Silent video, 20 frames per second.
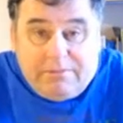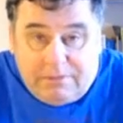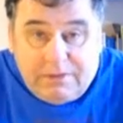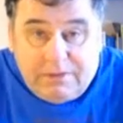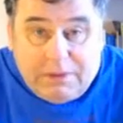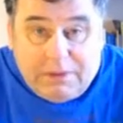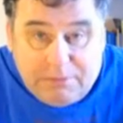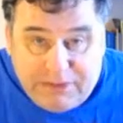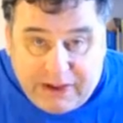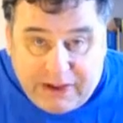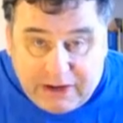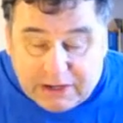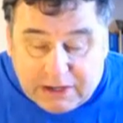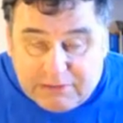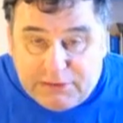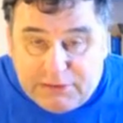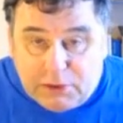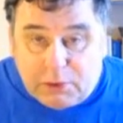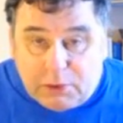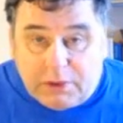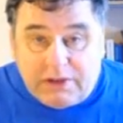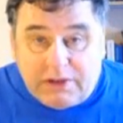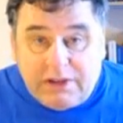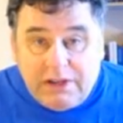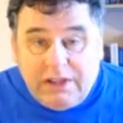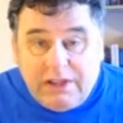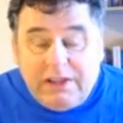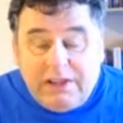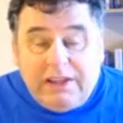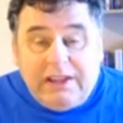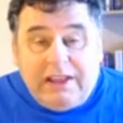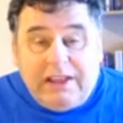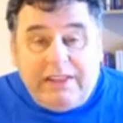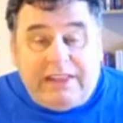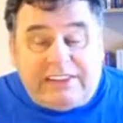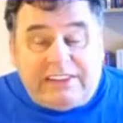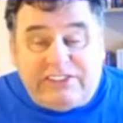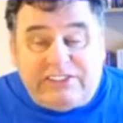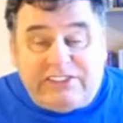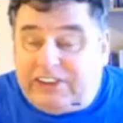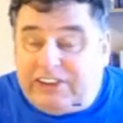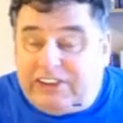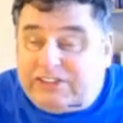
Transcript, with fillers: lymphatic fluid. That's just